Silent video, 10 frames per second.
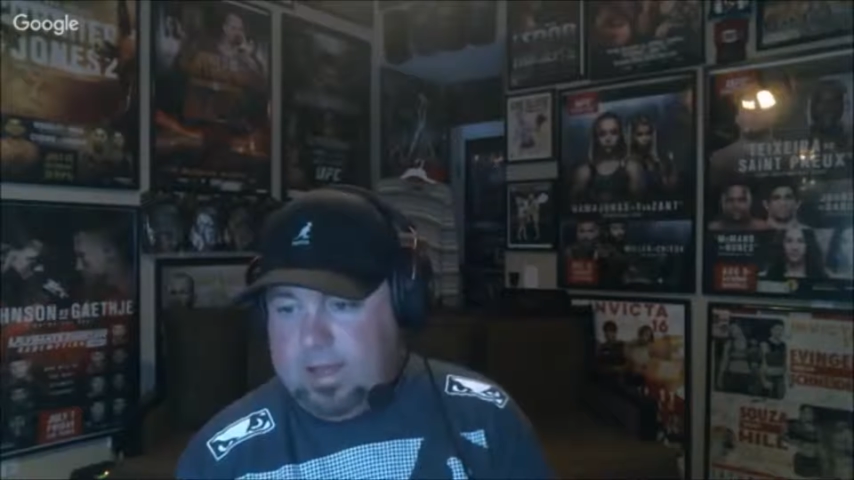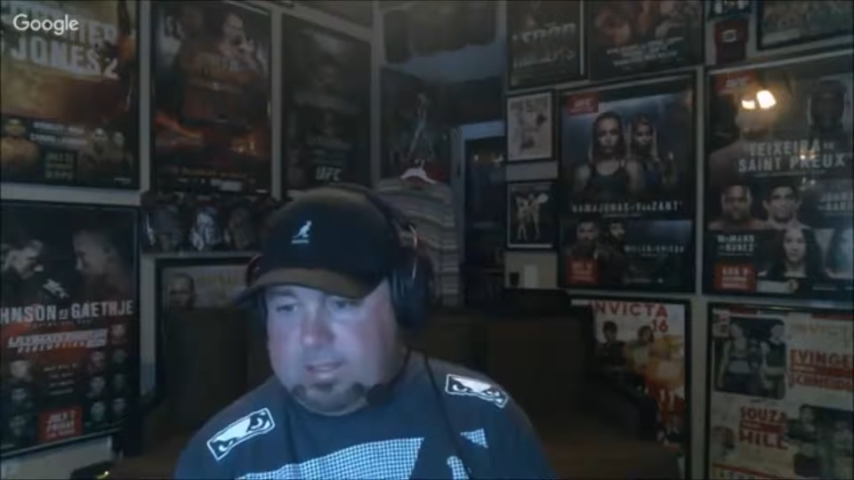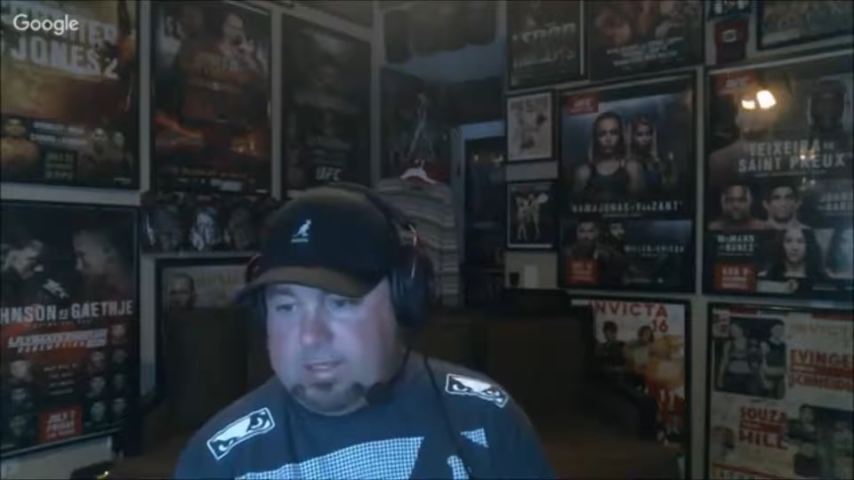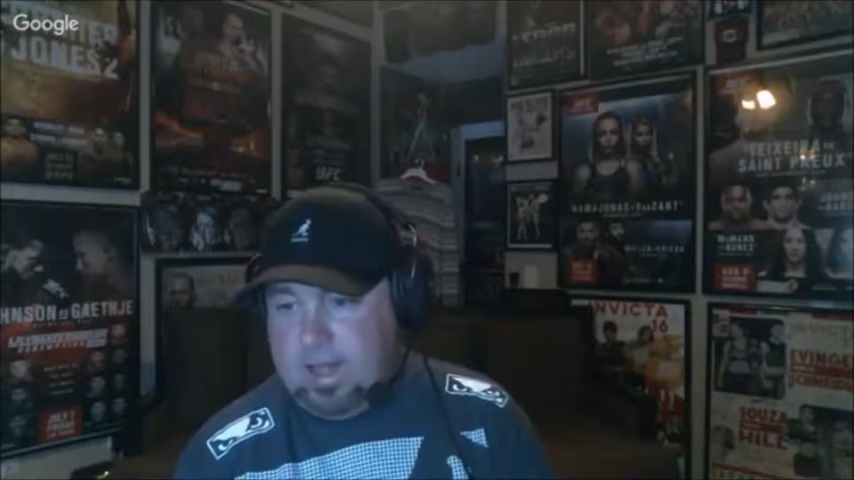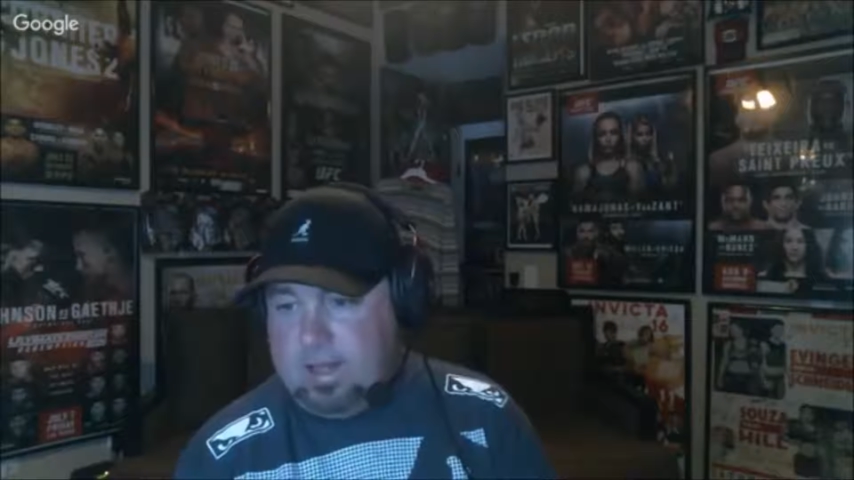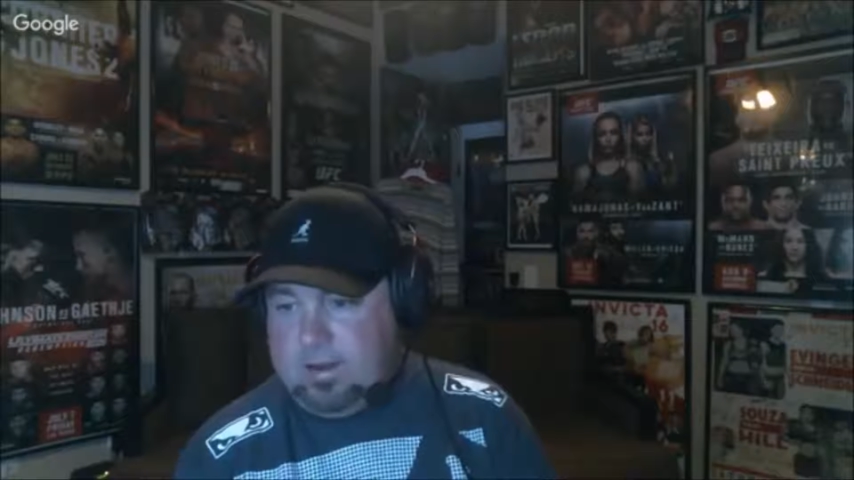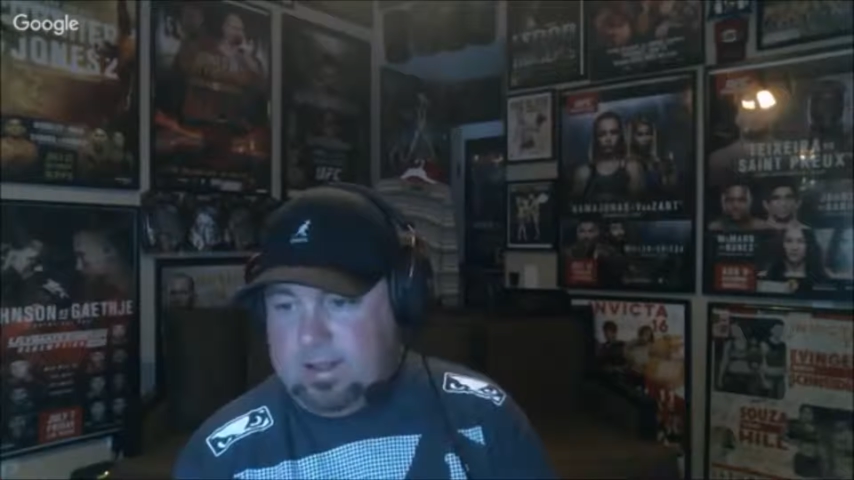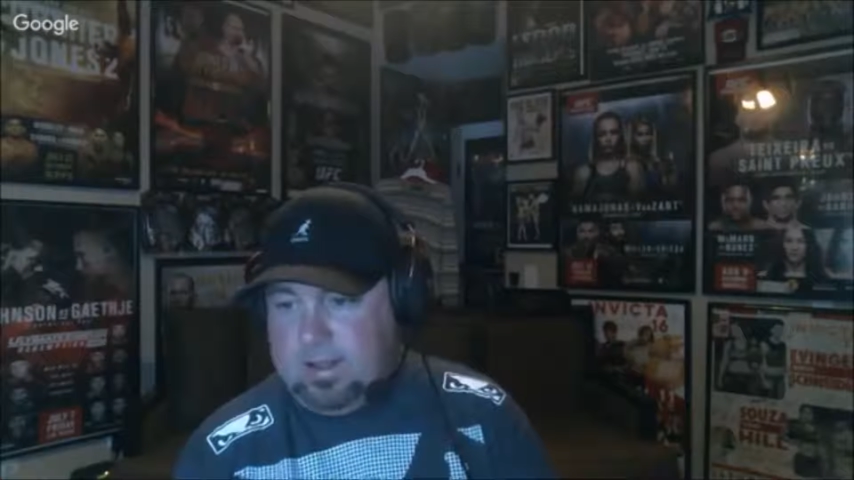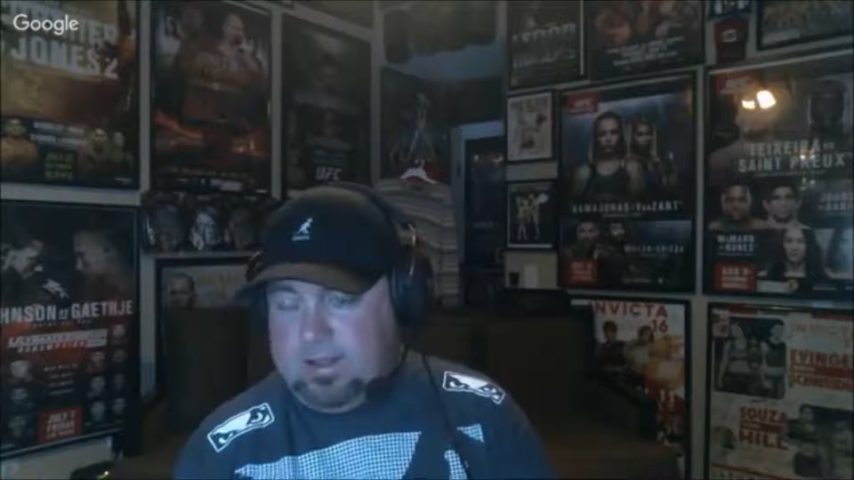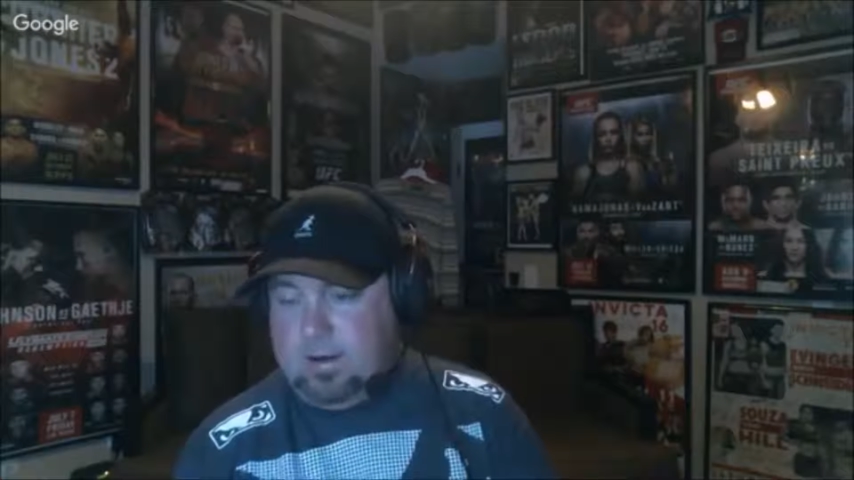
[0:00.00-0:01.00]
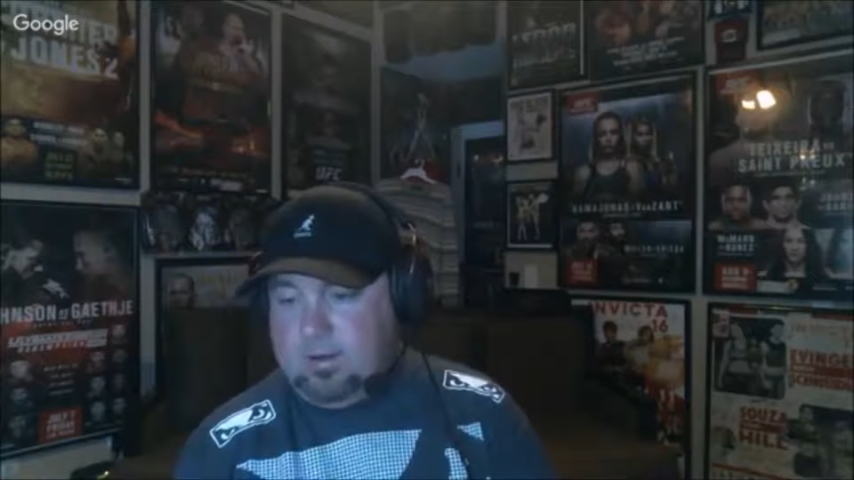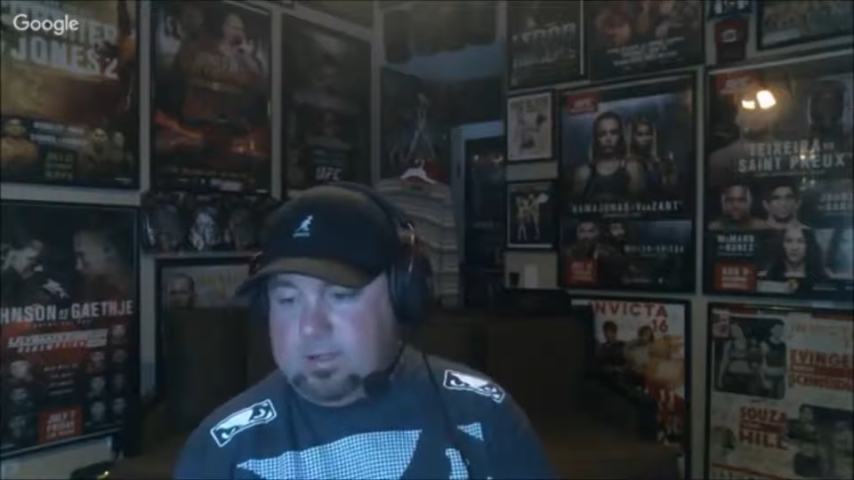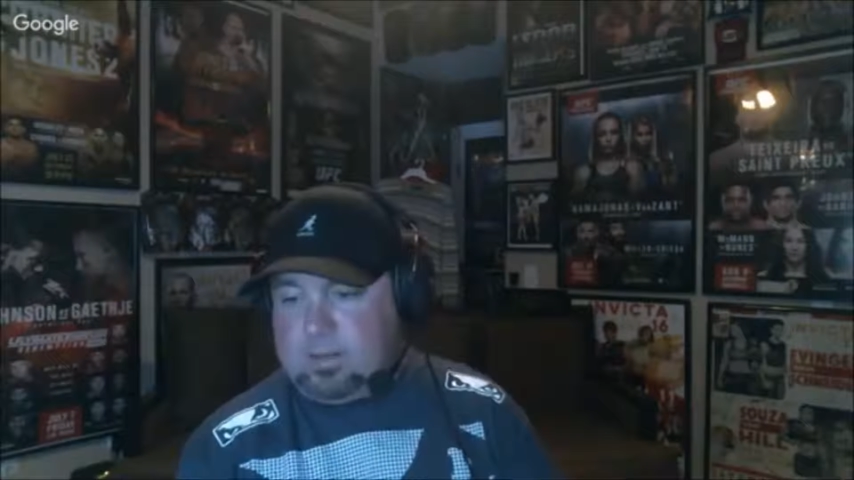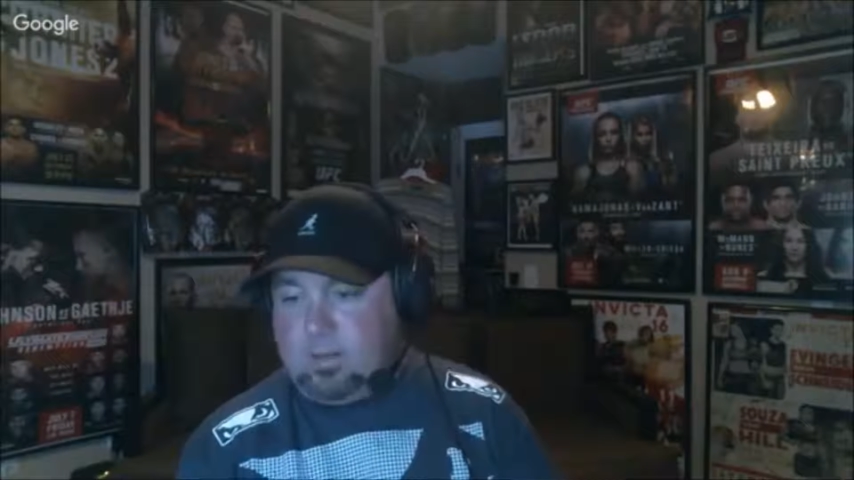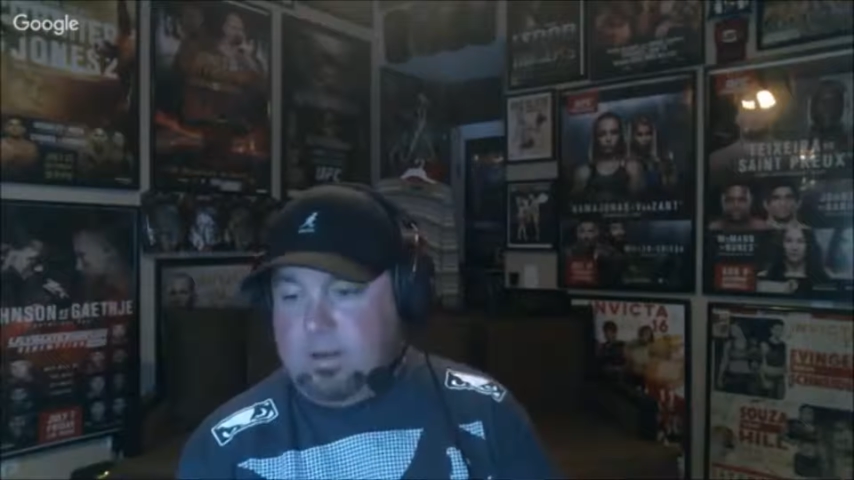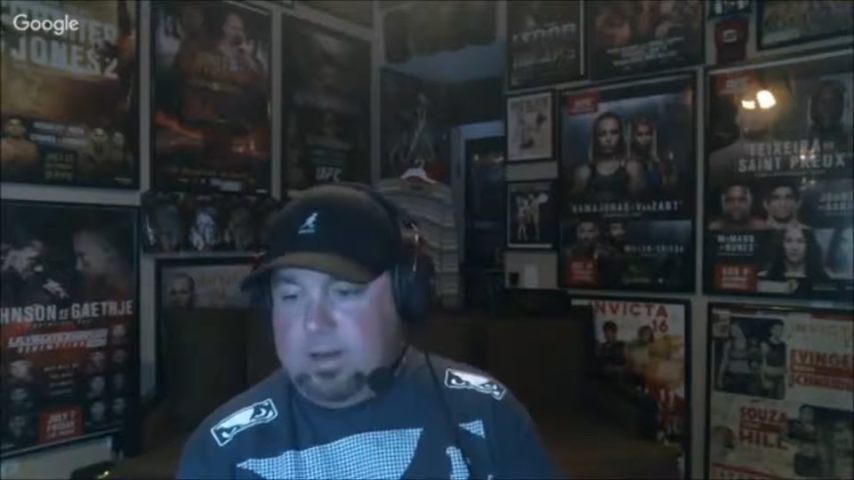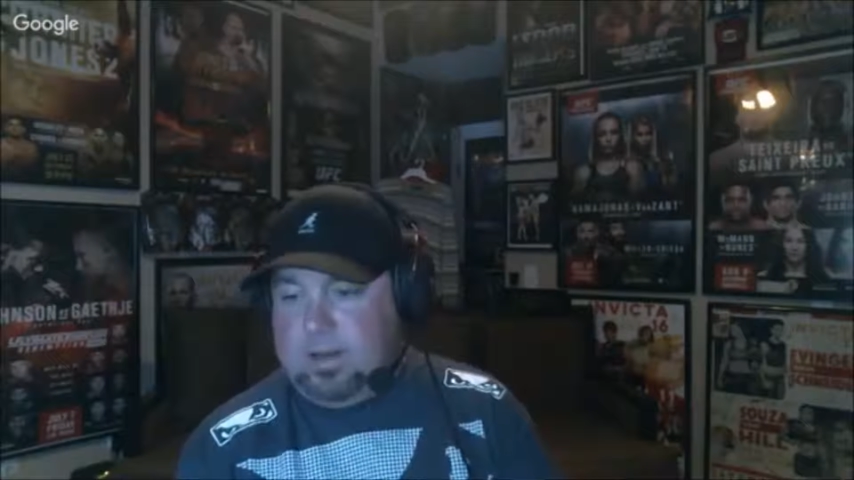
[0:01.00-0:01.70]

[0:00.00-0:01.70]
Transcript: It's not you know Cerrone